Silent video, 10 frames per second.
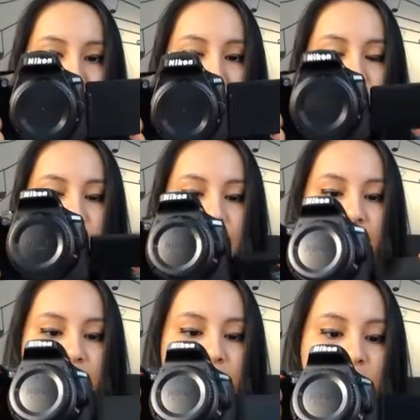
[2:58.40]
And
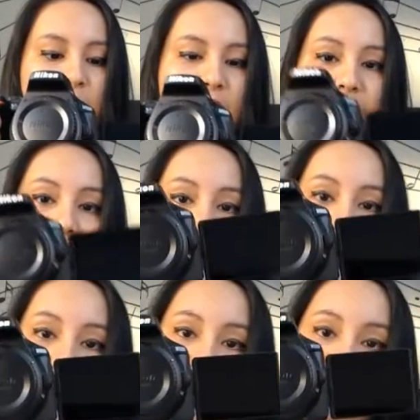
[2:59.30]
then go like
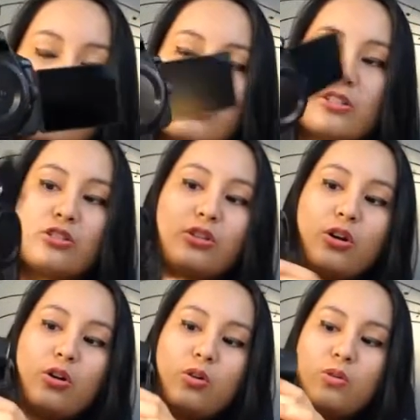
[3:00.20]
that.
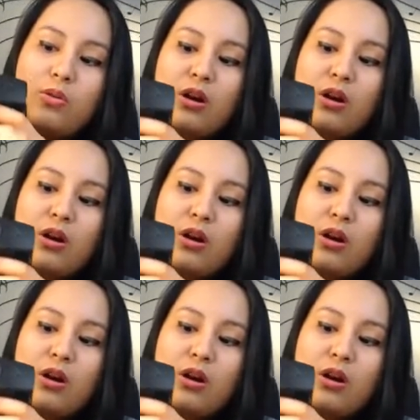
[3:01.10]
So